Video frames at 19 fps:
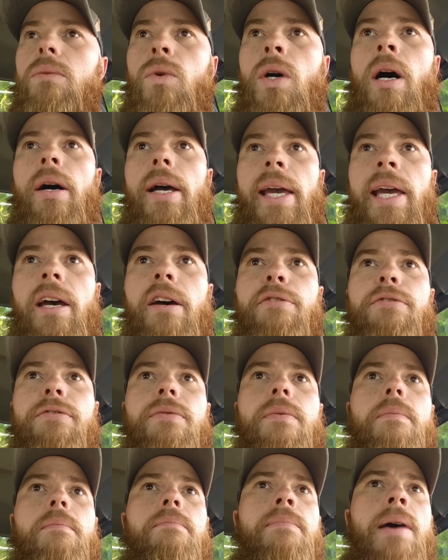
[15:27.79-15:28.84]
well, if
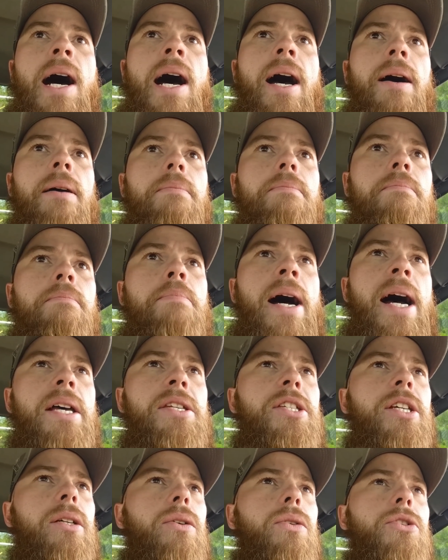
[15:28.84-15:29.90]
my
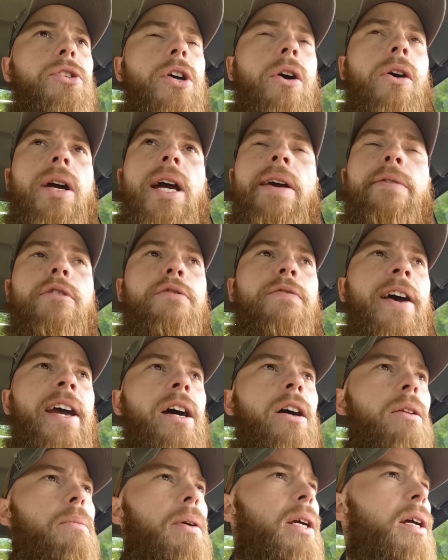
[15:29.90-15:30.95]
bicycles are ever
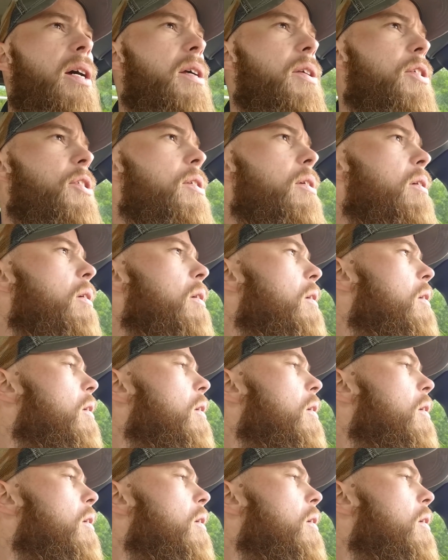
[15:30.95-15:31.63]
found, because